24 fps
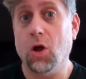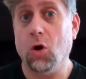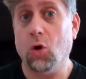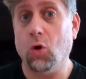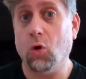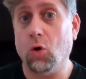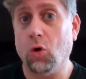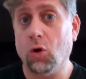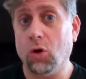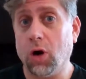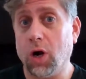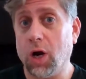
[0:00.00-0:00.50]

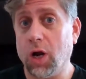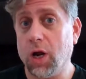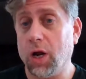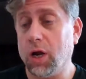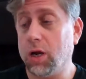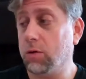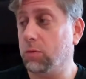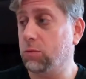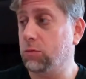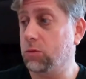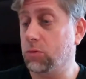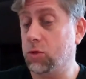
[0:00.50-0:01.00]

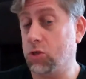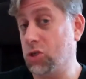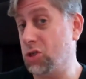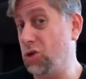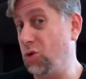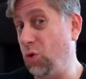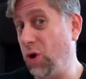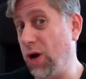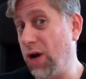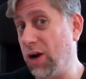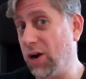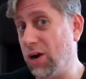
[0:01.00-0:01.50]
Ora
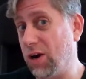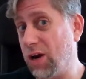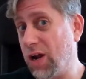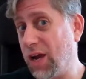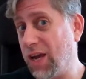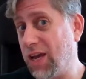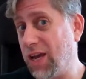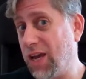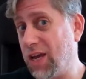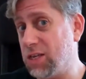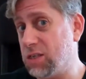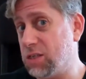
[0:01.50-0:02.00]
Squared, I
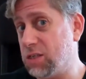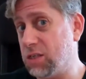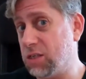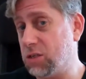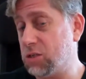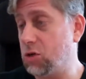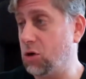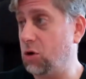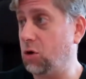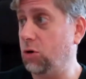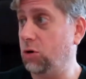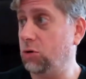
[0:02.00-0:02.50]
guess it's
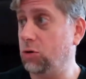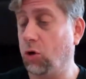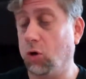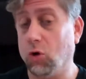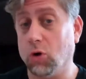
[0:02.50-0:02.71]
called,